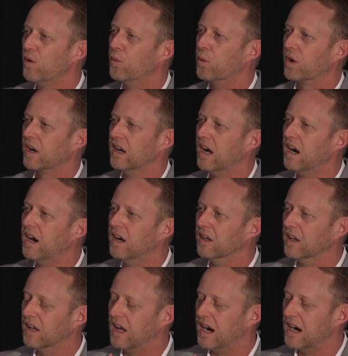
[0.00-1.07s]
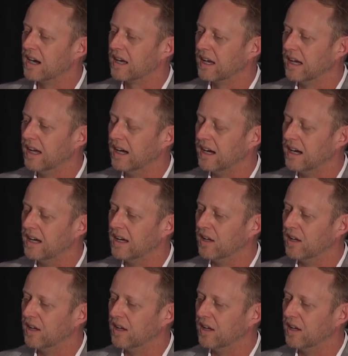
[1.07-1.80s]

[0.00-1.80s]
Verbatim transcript: we're going to unlock uh,